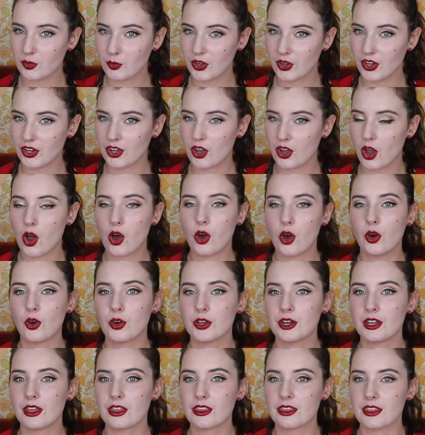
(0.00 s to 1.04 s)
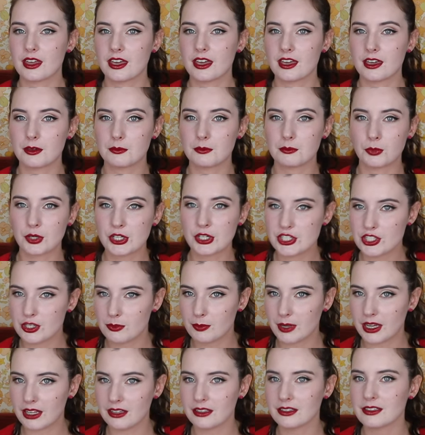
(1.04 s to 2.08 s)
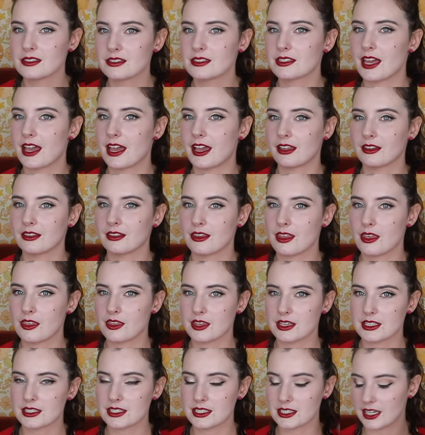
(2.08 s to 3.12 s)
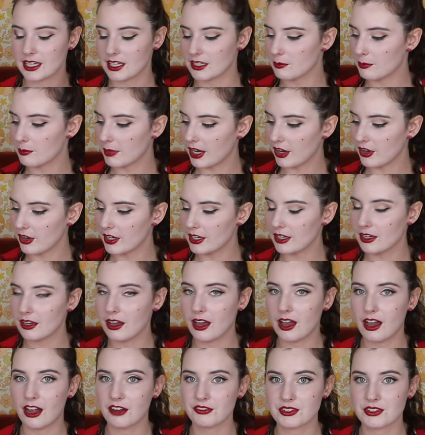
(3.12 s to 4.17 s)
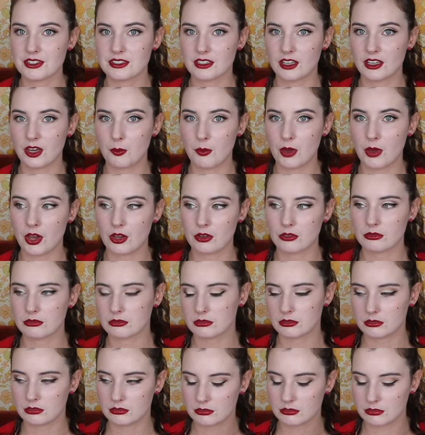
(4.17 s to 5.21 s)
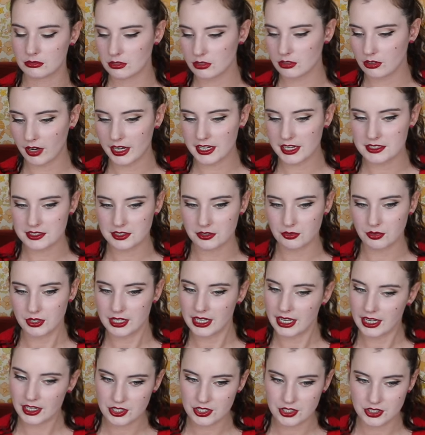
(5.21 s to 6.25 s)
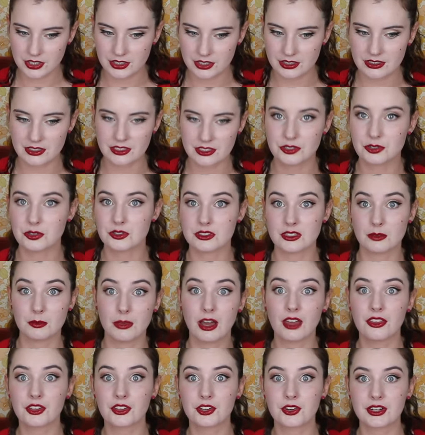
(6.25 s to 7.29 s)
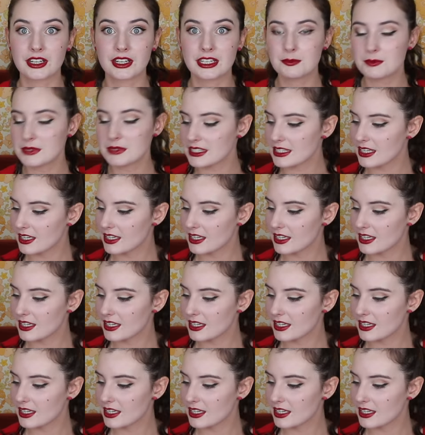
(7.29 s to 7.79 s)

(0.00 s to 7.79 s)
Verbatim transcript: work on their moisture balance and their skin barrier after some crazy reactions to some other creams,